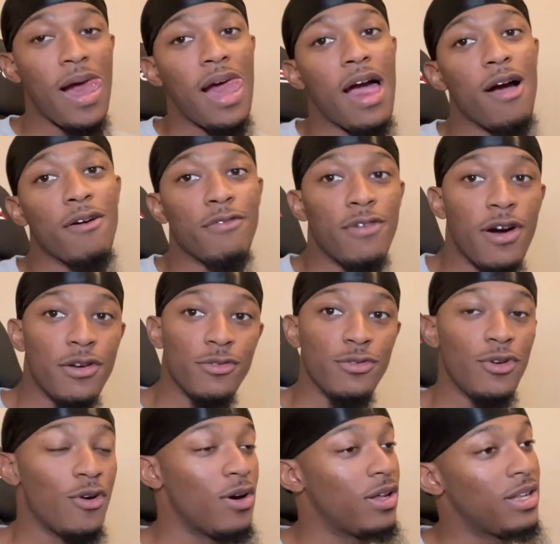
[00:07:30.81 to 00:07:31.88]
how far you
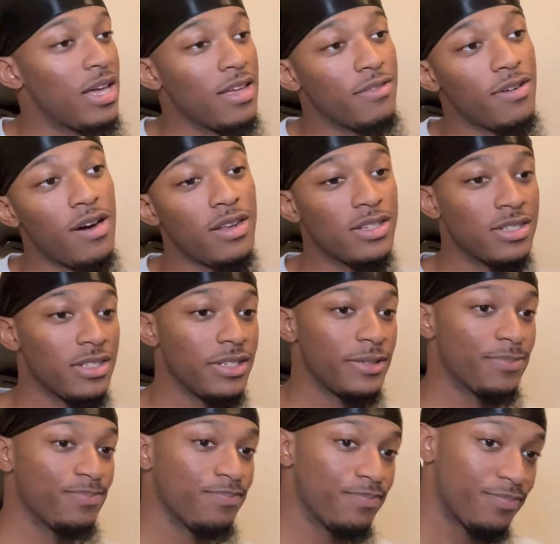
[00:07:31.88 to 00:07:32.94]
go in life, honestly.
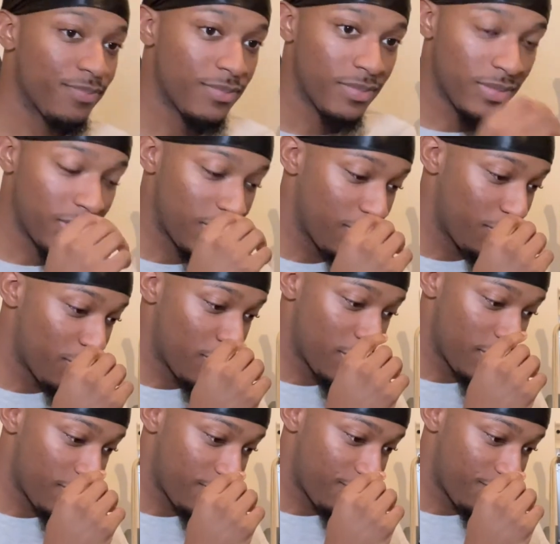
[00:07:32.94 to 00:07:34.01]

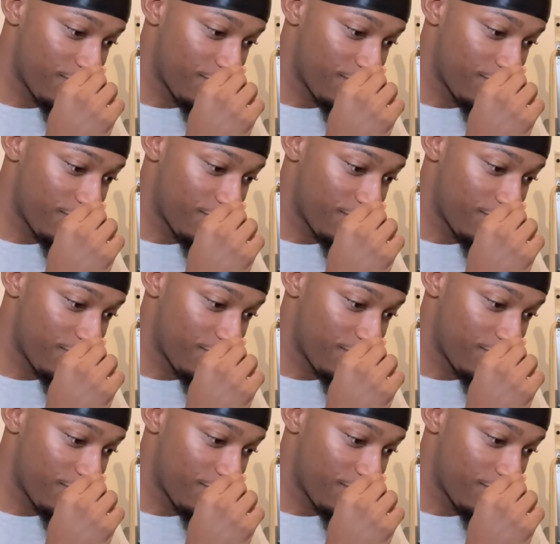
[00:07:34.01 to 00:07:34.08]
But,